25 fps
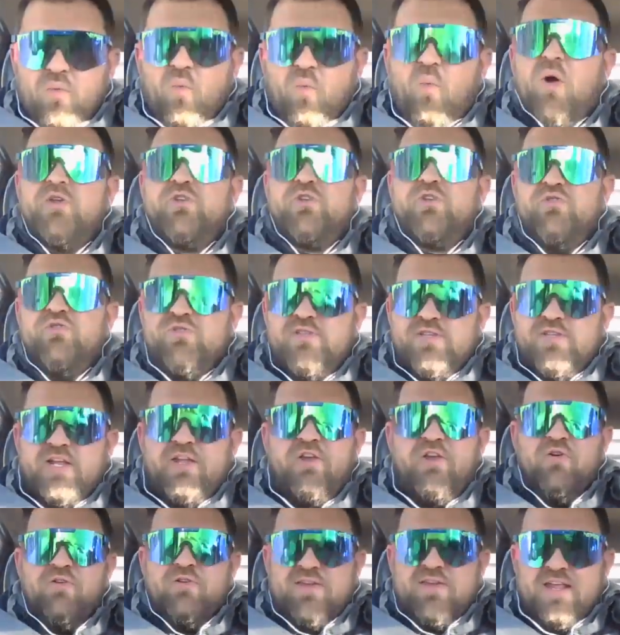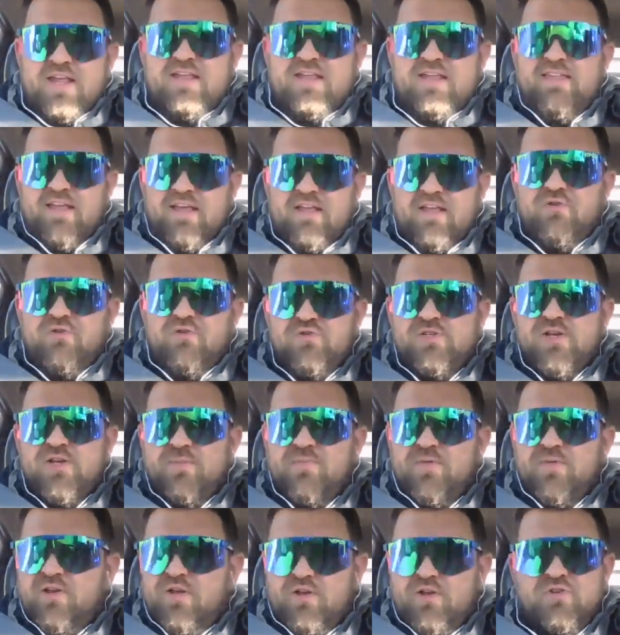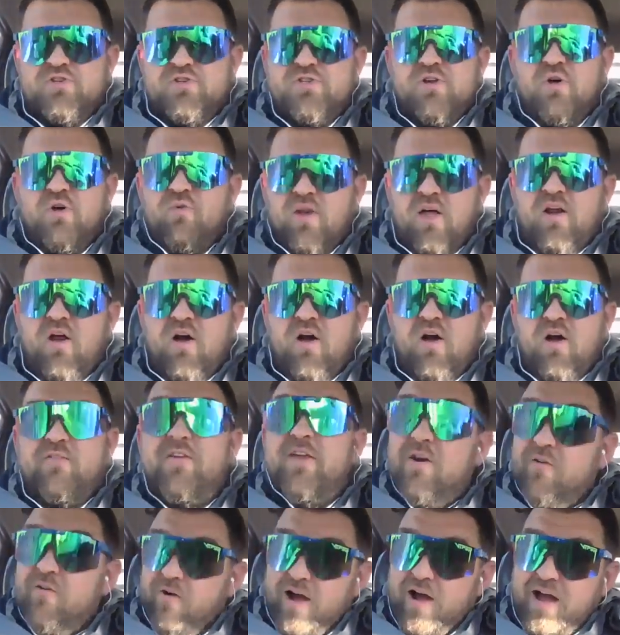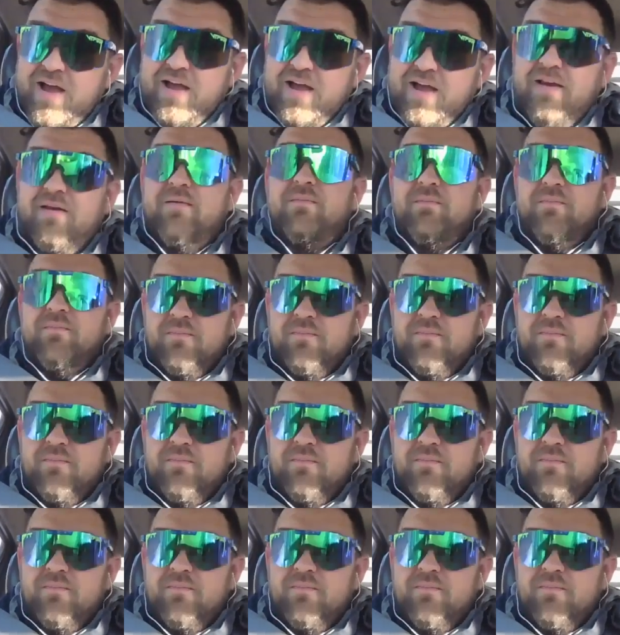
Once you sink your teeth into something, you just don't let off. You're right.